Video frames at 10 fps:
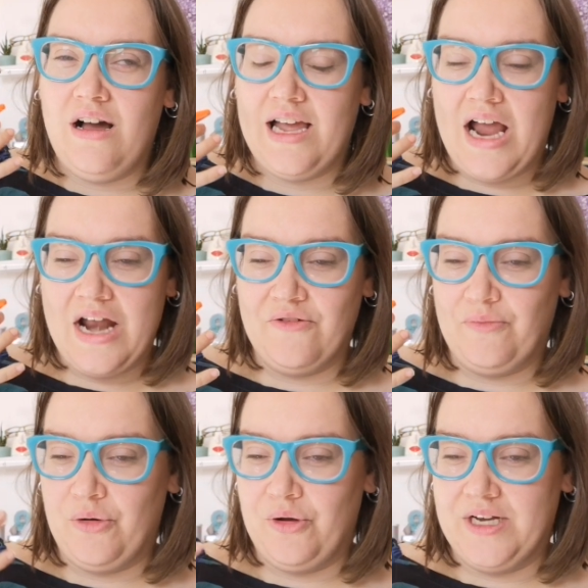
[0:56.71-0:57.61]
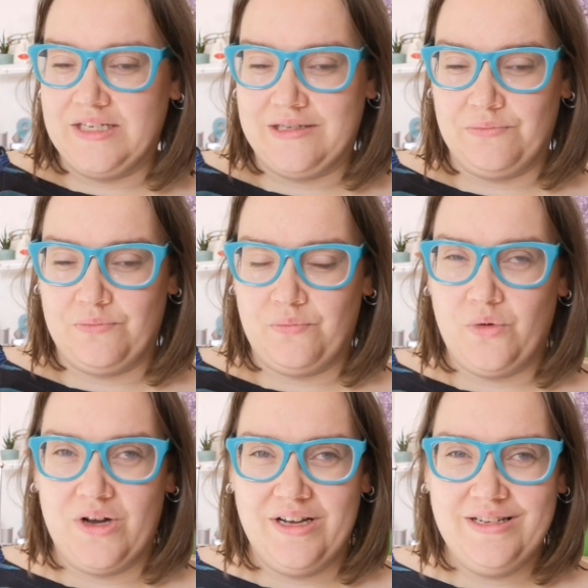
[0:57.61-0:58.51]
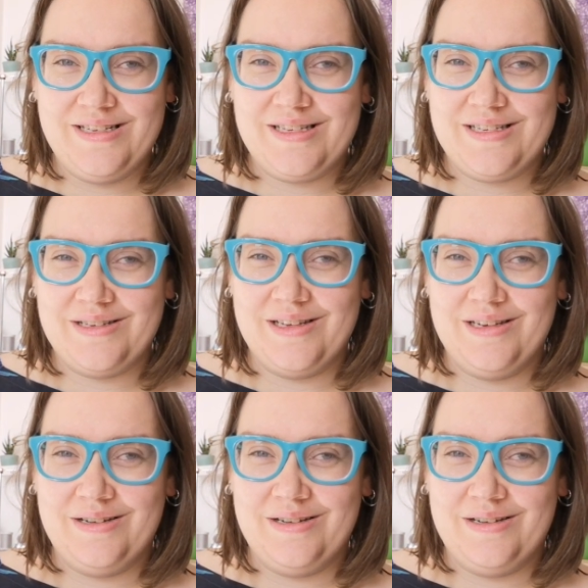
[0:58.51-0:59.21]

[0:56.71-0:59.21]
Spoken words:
I kind of put into words